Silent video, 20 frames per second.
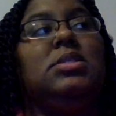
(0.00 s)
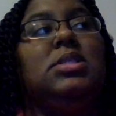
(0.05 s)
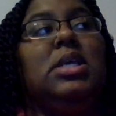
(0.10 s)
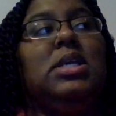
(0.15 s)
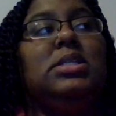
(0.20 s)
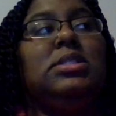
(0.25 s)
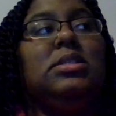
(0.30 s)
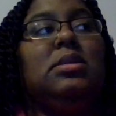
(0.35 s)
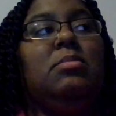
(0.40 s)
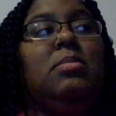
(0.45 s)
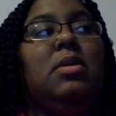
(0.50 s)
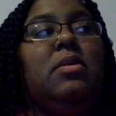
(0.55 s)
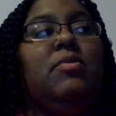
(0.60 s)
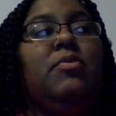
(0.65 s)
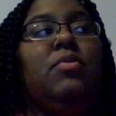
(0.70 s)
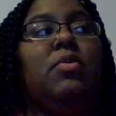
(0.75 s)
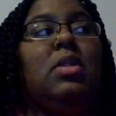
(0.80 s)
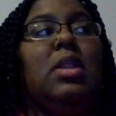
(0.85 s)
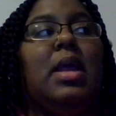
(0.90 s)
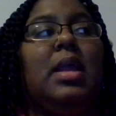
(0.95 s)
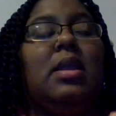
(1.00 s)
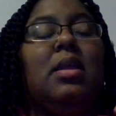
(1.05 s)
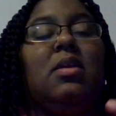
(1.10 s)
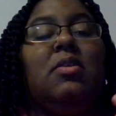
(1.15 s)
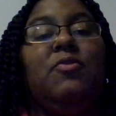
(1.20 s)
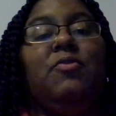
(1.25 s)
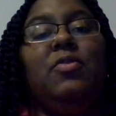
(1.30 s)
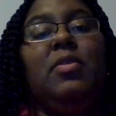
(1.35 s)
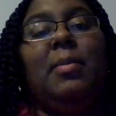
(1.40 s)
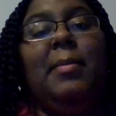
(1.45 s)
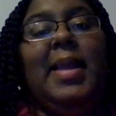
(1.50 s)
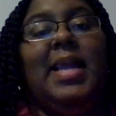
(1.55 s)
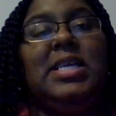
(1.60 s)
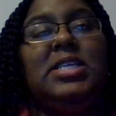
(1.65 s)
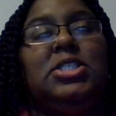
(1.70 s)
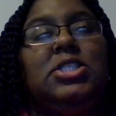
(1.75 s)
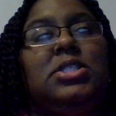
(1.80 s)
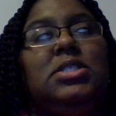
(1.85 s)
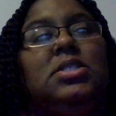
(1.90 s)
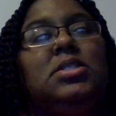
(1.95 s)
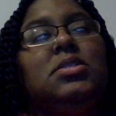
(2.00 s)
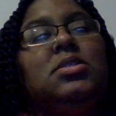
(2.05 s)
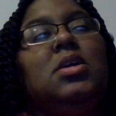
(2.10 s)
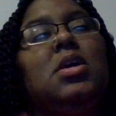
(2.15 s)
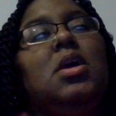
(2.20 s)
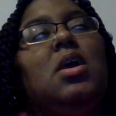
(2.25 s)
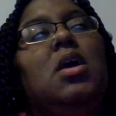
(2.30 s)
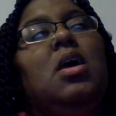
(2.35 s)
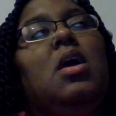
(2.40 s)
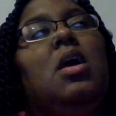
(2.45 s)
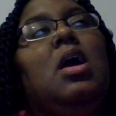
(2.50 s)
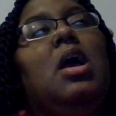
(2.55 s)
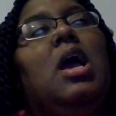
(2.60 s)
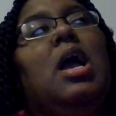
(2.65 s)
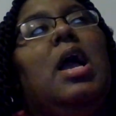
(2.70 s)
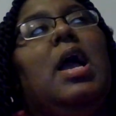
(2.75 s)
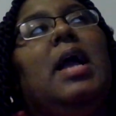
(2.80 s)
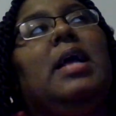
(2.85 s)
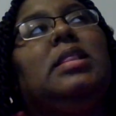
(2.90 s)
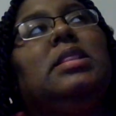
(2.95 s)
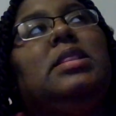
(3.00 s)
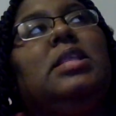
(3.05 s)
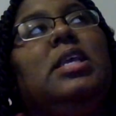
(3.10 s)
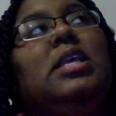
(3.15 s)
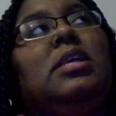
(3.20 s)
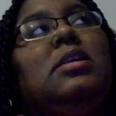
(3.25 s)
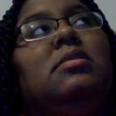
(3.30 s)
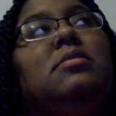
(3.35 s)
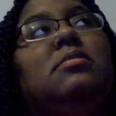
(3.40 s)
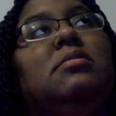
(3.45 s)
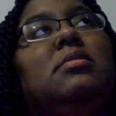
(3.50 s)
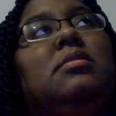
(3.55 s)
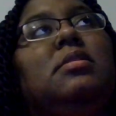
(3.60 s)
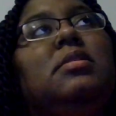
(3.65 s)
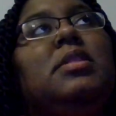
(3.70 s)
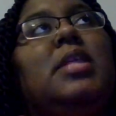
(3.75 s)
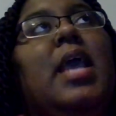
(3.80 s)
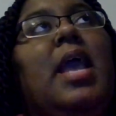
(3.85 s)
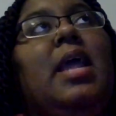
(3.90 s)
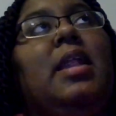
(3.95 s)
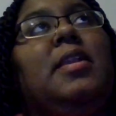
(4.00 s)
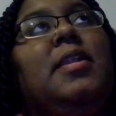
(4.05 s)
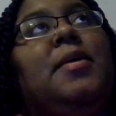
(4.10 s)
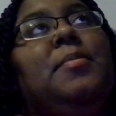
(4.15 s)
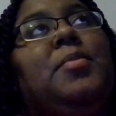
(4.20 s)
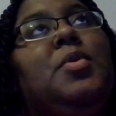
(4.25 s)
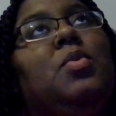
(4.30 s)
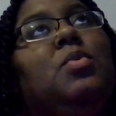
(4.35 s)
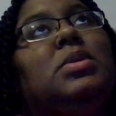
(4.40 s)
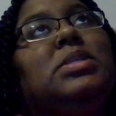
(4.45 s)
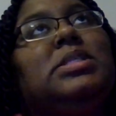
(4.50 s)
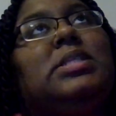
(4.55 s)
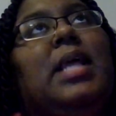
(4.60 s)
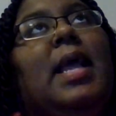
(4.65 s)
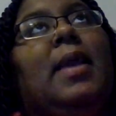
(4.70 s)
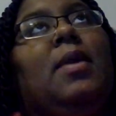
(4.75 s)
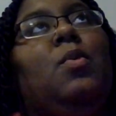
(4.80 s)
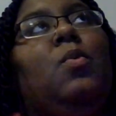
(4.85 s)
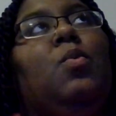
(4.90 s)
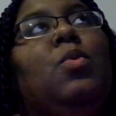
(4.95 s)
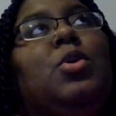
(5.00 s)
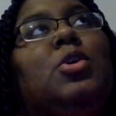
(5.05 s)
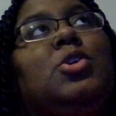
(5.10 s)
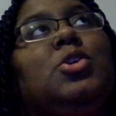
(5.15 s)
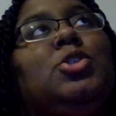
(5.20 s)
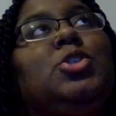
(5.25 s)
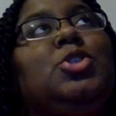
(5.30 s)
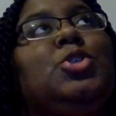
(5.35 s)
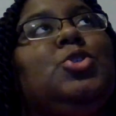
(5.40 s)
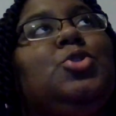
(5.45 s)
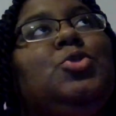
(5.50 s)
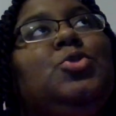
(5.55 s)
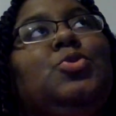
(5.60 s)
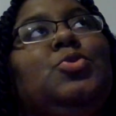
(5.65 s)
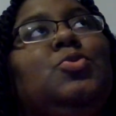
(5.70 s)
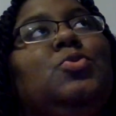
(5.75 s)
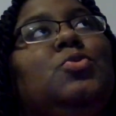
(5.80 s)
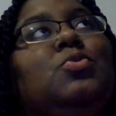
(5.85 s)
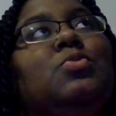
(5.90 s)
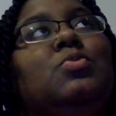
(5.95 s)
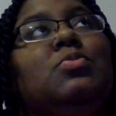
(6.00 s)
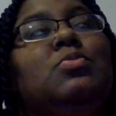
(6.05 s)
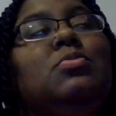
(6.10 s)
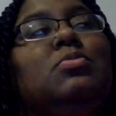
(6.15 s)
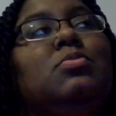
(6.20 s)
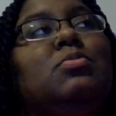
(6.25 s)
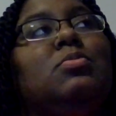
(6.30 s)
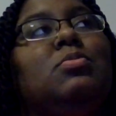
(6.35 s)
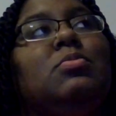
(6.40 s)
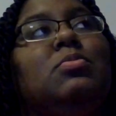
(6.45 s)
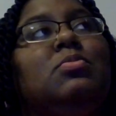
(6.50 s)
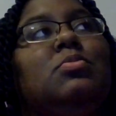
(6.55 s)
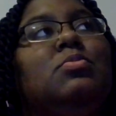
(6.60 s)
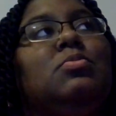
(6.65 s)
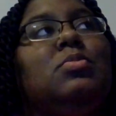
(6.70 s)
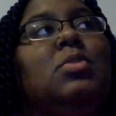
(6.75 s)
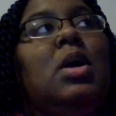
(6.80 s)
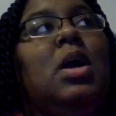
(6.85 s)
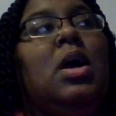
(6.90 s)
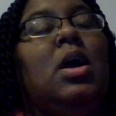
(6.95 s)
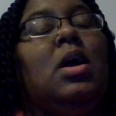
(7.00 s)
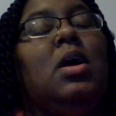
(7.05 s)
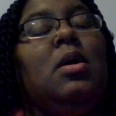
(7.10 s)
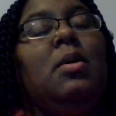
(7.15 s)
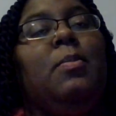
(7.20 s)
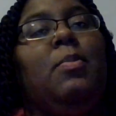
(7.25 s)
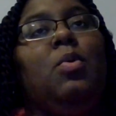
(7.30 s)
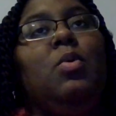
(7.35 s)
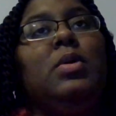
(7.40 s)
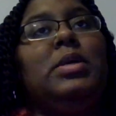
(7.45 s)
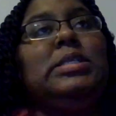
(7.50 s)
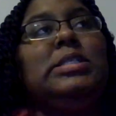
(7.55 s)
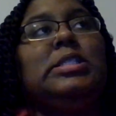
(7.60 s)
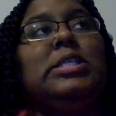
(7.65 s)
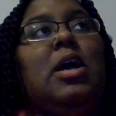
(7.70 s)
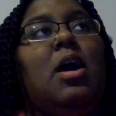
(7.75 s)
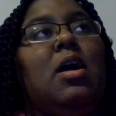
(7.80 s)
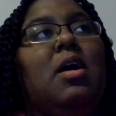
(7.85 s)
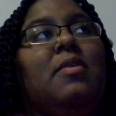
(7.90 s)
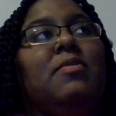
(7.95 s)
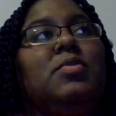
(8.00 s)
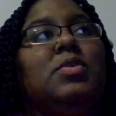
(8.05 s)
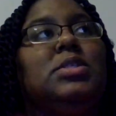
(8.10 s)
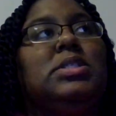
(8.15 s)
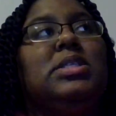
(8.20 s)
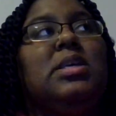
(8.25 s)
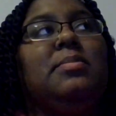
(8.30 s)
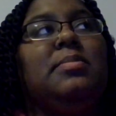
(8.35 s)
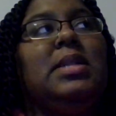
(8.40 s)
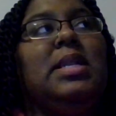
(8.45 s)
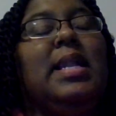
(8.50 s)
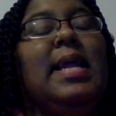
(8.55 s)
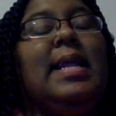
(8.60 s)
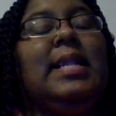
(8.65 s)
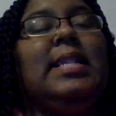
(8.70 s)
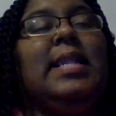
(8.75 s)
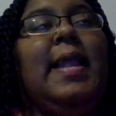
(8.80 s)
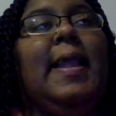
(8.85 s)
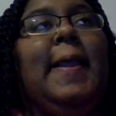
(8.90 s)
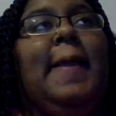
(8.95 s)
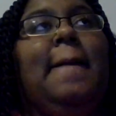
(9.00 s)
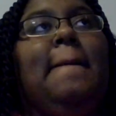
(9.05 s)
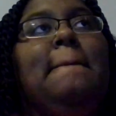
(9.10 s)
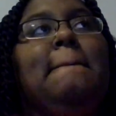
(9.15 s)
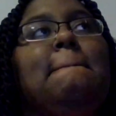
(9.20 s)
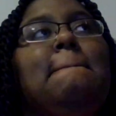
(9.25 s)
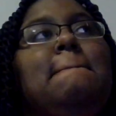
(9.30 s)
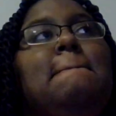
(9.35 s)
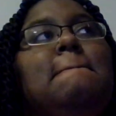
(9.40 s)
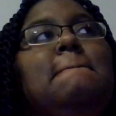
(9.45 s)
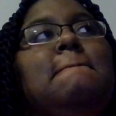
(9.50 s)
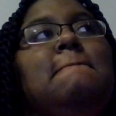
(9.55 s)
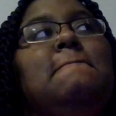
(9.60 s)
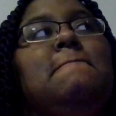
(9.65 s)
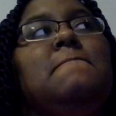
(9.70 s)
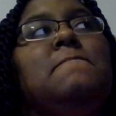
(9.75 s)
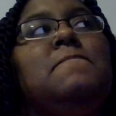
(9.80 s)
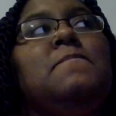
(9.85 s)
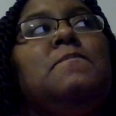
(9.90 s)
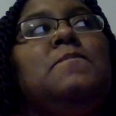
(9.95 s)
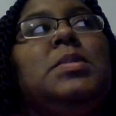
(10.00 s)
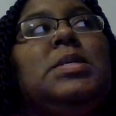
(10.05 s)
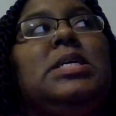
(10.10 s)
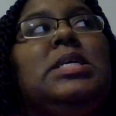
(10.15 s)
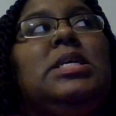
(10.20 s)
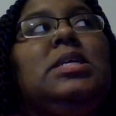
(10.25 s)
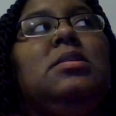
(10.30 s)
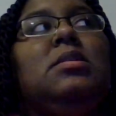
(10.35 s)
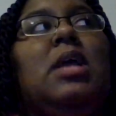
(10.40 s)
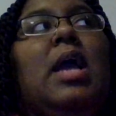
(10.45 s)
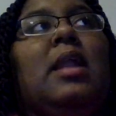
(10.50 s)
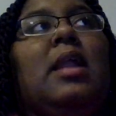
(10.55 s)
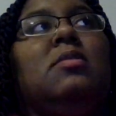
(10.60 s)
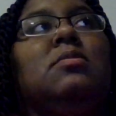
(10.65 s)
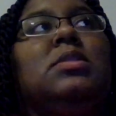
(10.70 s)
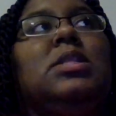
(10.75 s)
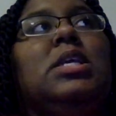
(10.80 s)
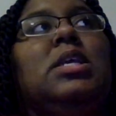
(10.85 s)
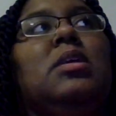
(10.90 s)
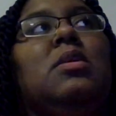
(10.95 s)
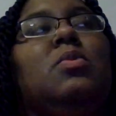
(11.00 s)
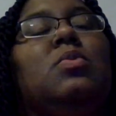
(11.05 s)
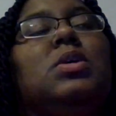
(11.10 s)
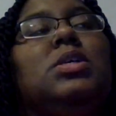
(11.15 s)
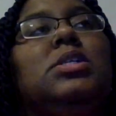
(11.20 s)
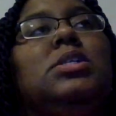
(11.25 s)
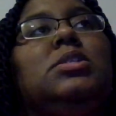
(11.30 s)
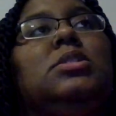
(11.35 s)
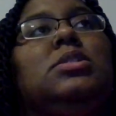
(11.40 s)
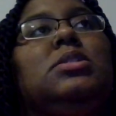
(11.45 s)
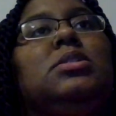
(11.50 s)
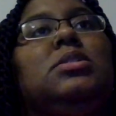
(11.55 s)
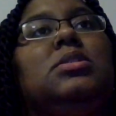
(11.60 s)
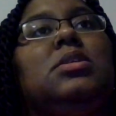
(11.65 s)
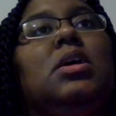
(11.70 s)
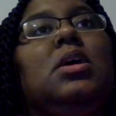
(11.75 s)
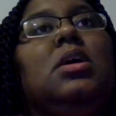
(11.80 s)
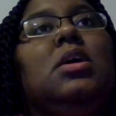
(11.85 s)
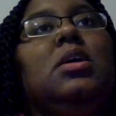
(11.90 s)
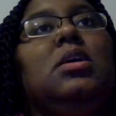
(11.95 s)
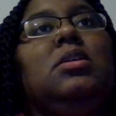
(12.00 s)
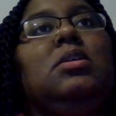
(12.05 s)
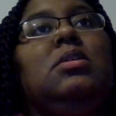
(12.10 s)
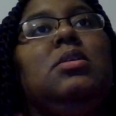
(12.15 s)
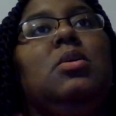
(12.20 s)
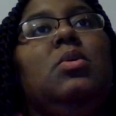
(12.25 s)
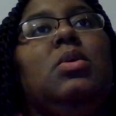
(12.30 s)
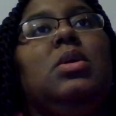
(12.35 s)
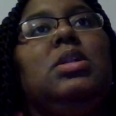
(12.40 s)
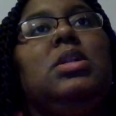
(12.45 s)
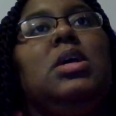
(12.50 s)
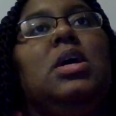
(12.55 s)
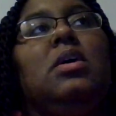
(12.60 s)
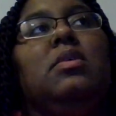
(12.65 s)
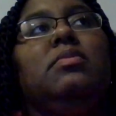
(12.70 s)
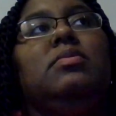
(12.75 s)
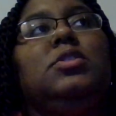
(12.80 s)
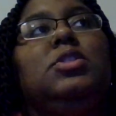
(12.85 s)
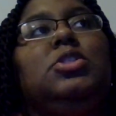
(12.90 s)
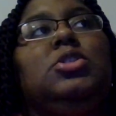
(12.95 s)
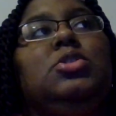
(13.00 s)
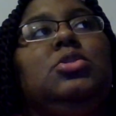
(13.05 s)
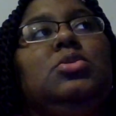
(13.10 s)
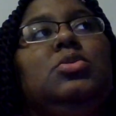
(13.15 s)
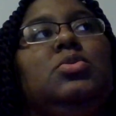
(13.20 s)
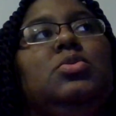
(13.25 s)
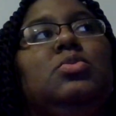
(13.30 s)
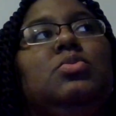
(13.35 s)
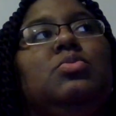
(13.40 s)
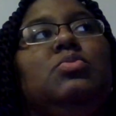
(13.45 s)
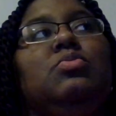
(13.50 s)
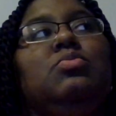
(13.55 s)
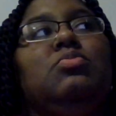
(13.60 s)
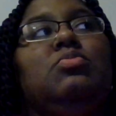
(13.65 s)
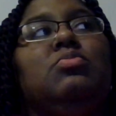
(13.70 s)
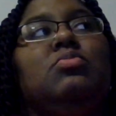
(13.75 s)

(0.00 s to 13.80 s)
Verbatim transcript: tested me for like inflammation. I think that number was like one or two um, points off or something like that but I don't think it was, you know, enough to